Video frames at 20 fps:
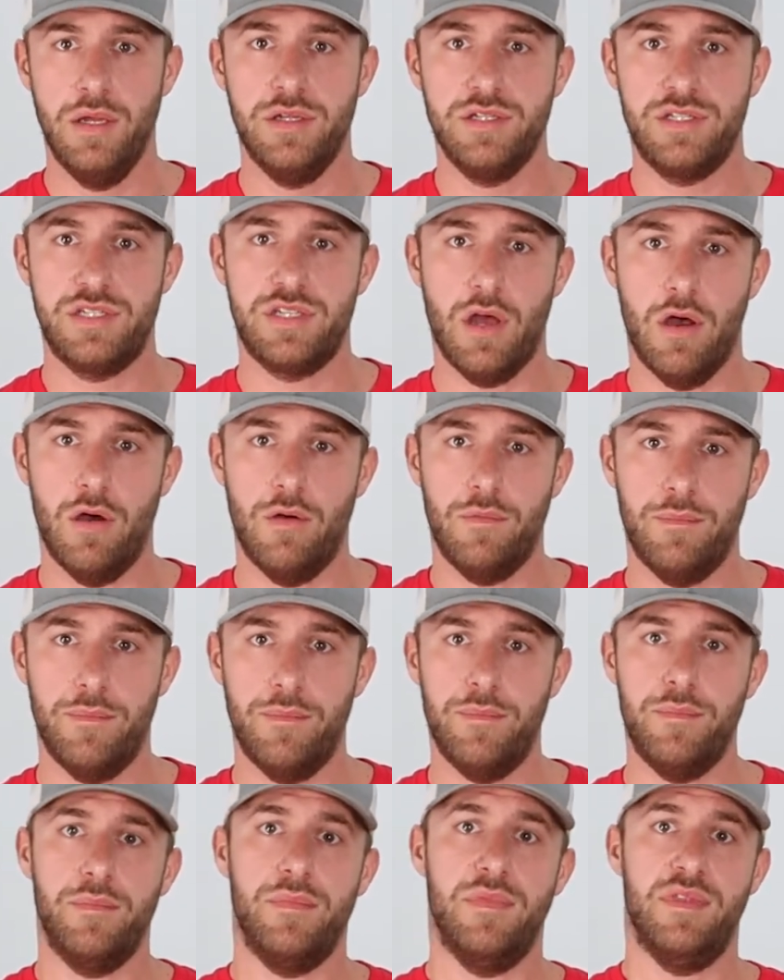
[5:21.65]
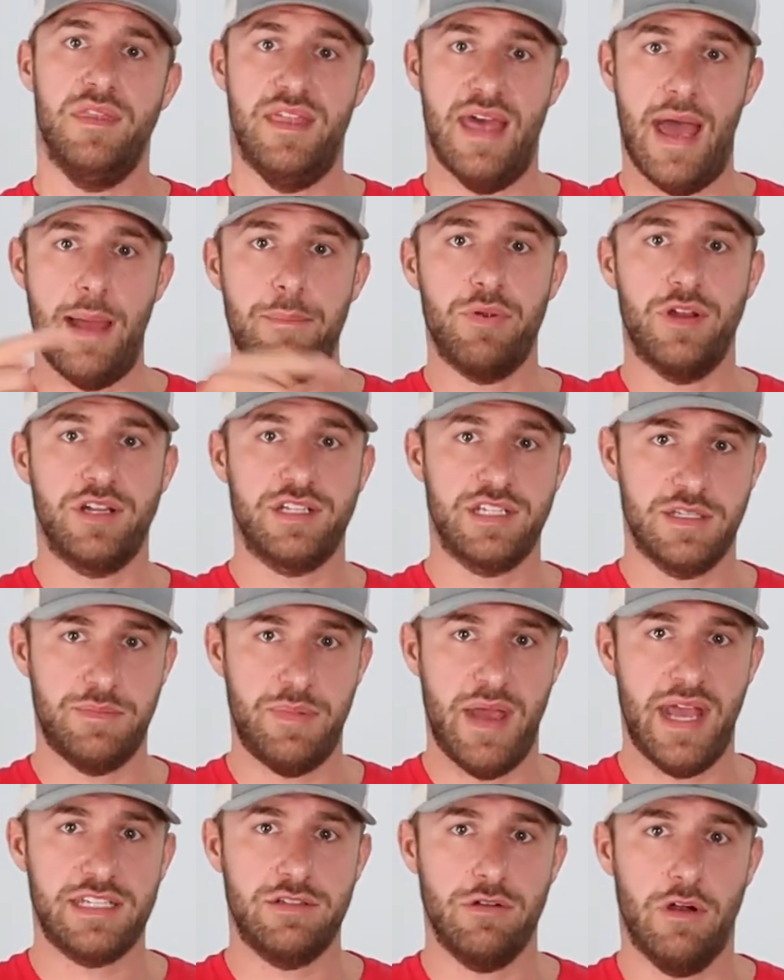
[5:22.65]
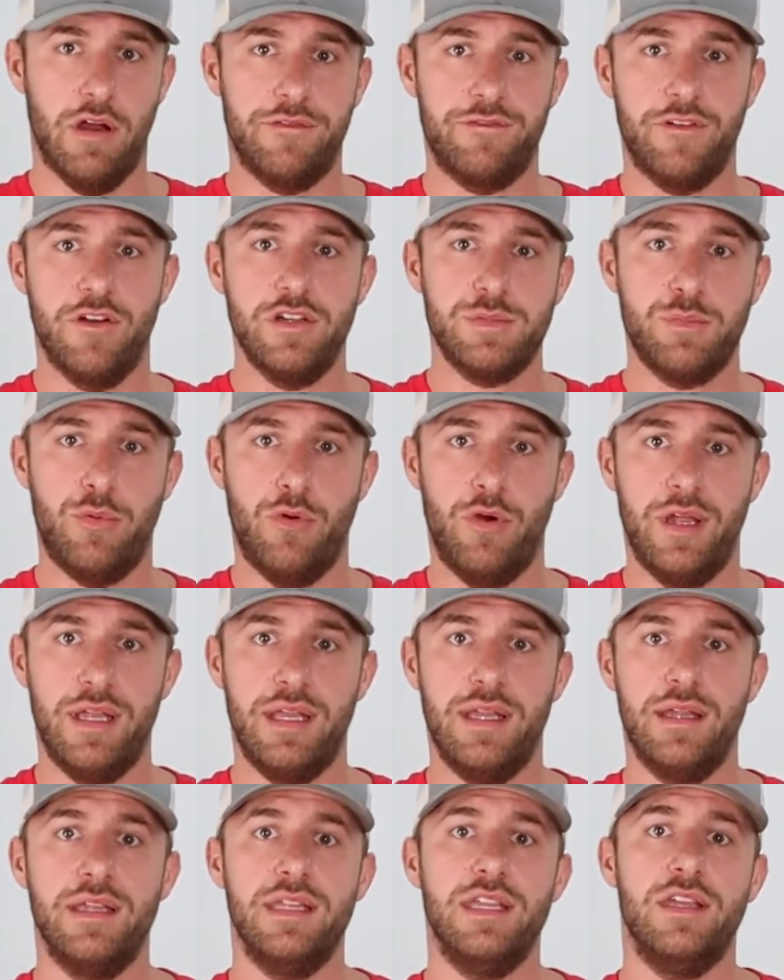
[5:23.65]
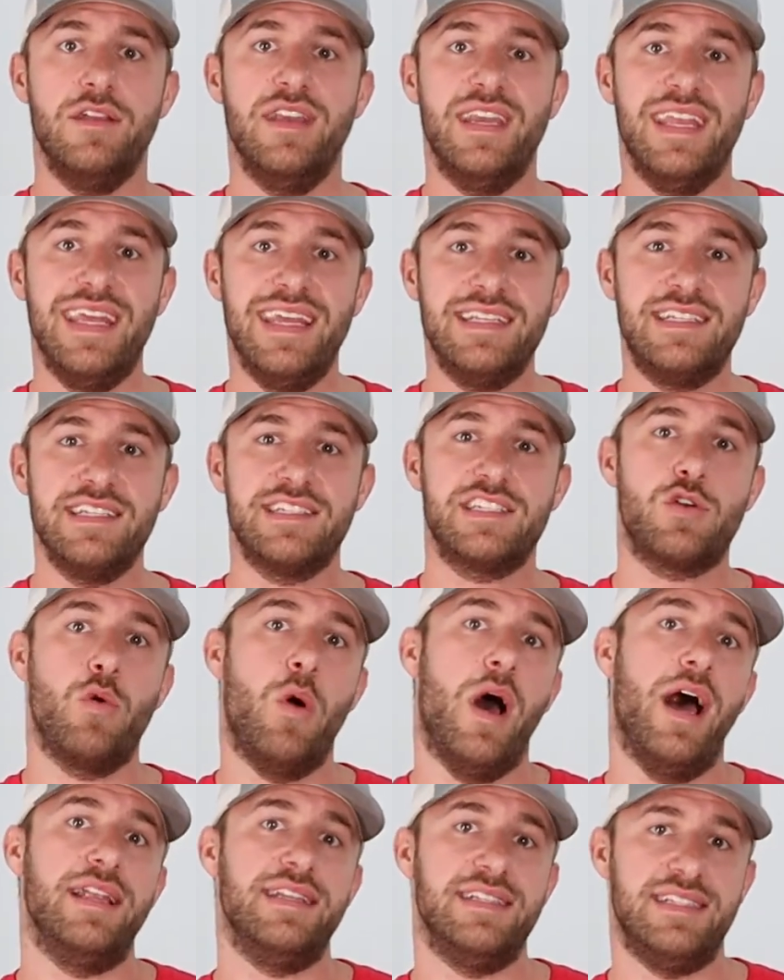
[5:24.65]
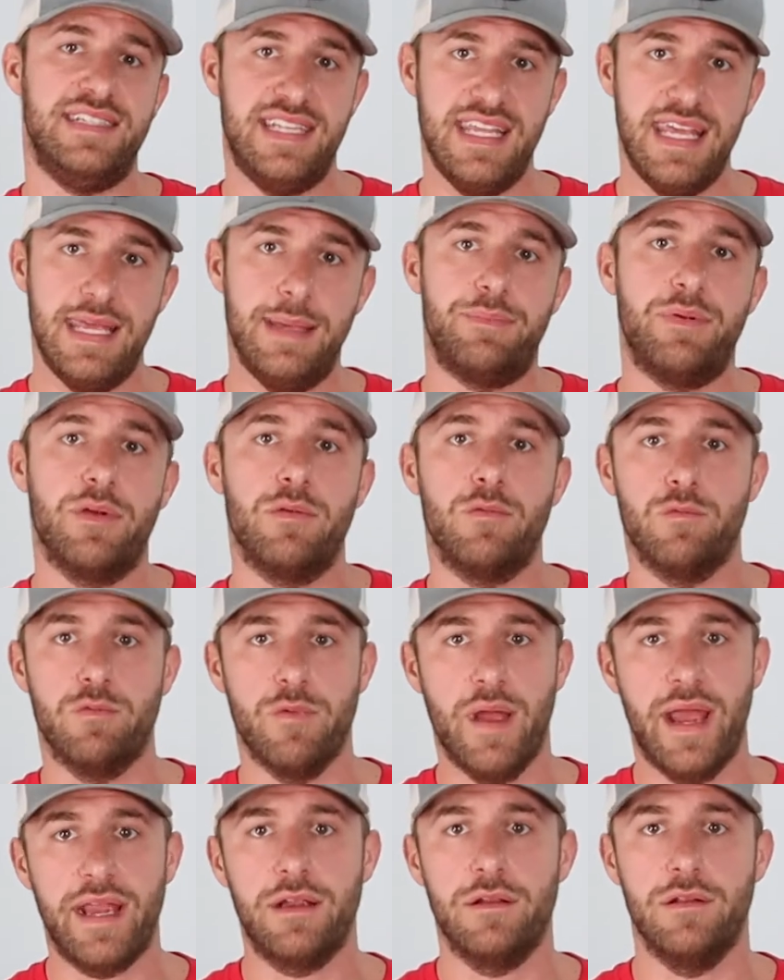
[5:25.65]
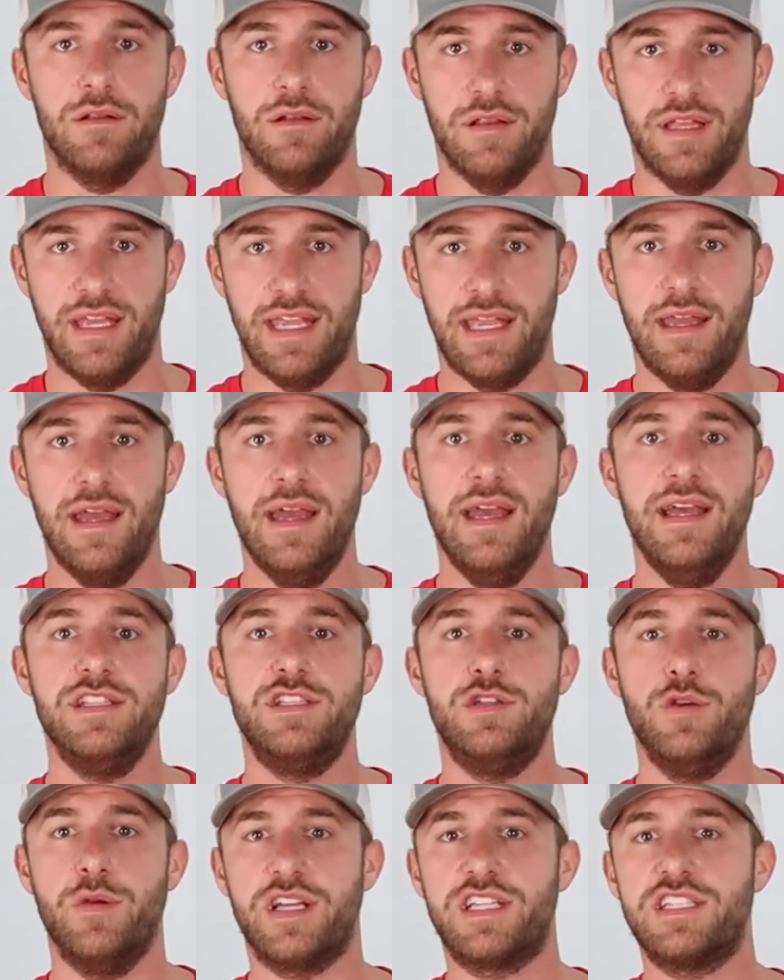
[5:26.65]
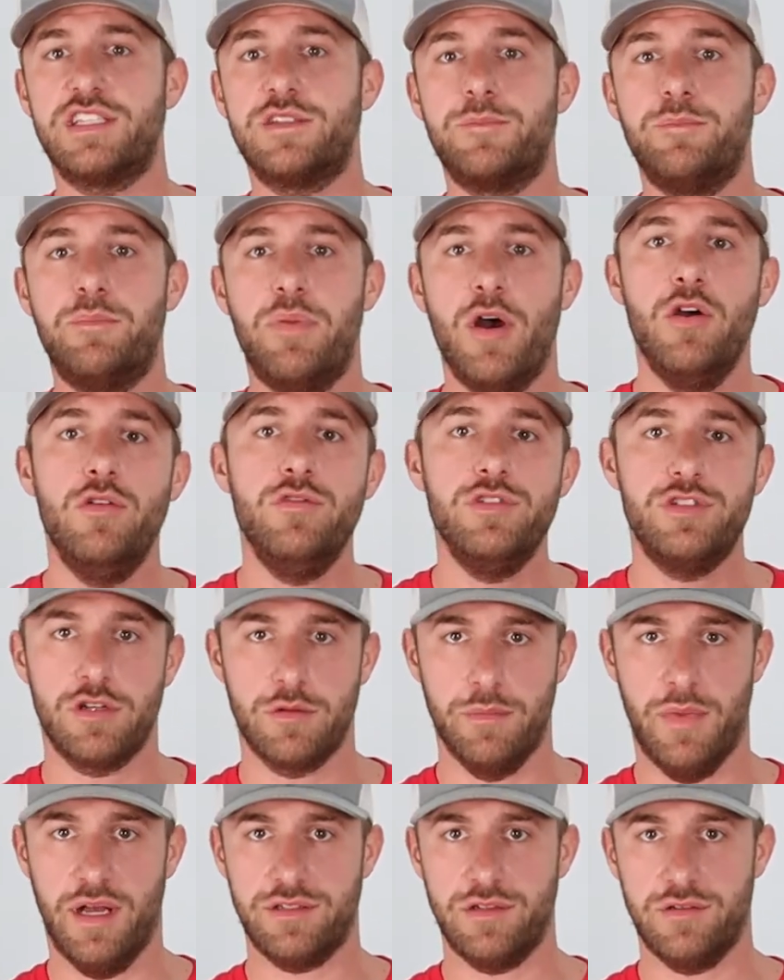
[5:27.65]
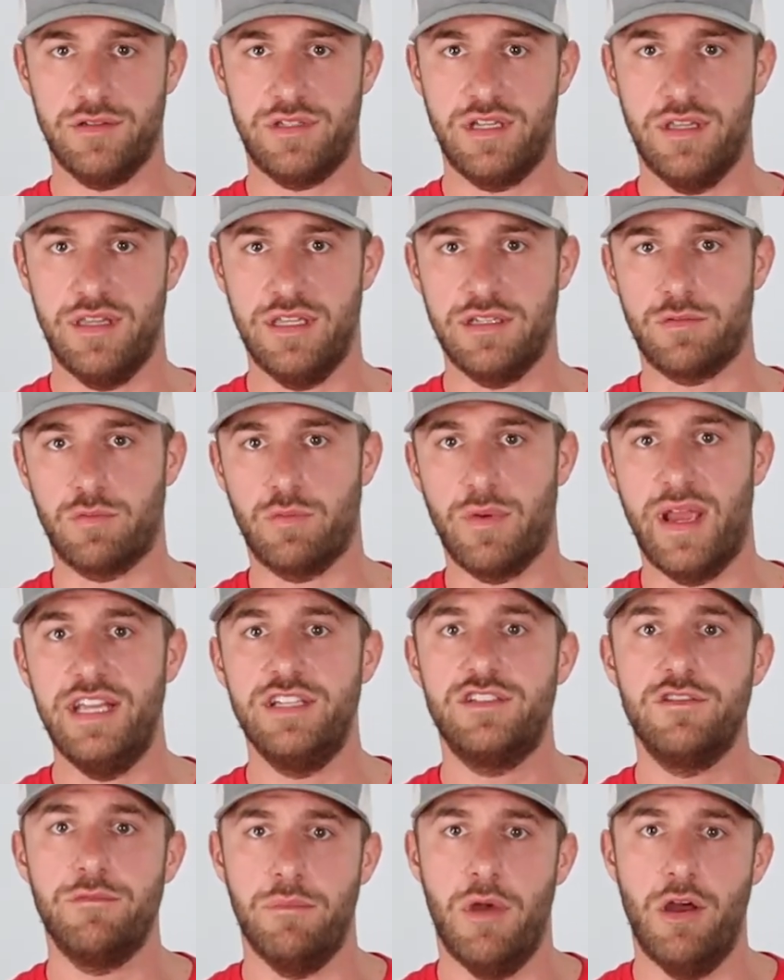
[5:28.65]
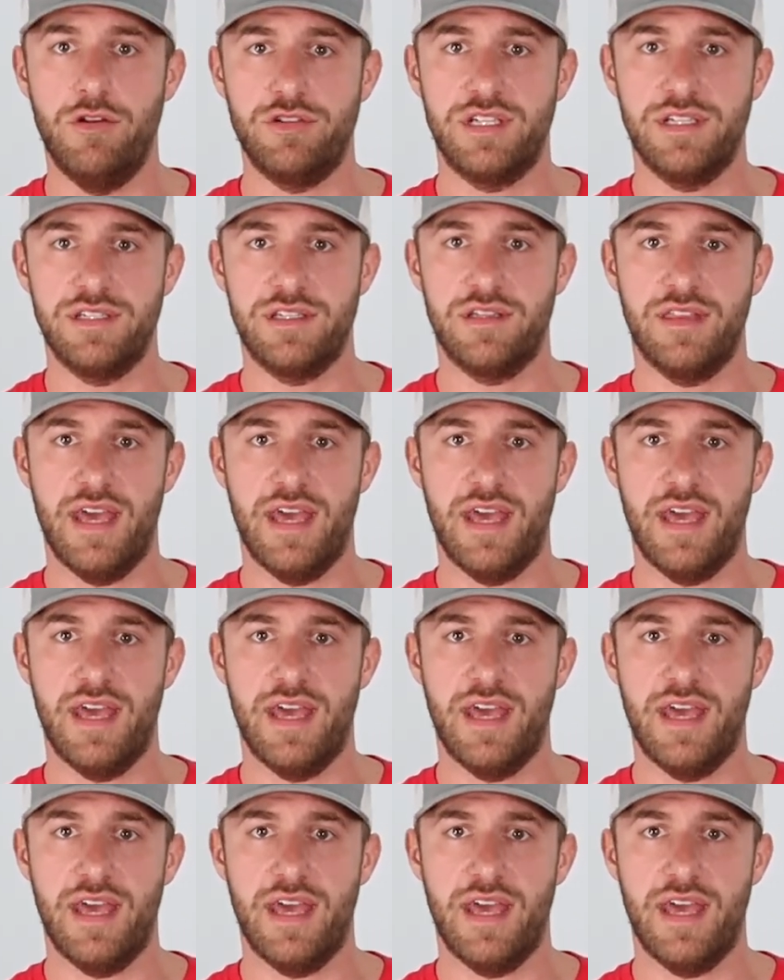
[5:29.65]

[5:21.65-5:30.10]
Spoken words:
So that brings us back to our first point. You need to squat deep regularly to expose your muscles to this range of motion so